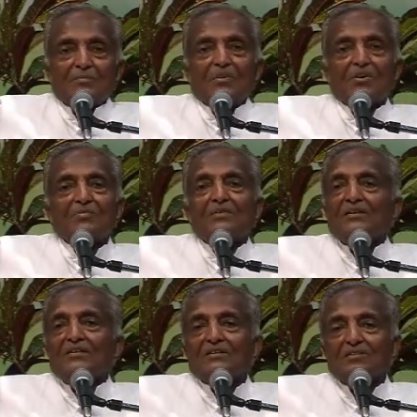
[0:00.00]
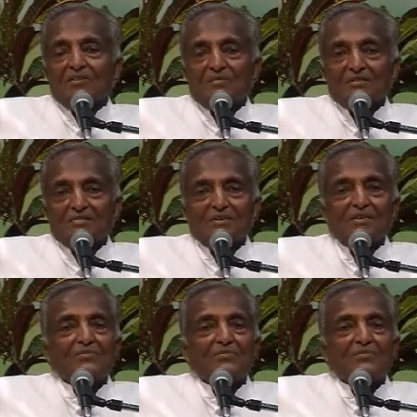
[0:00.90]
Pure Money Economics, but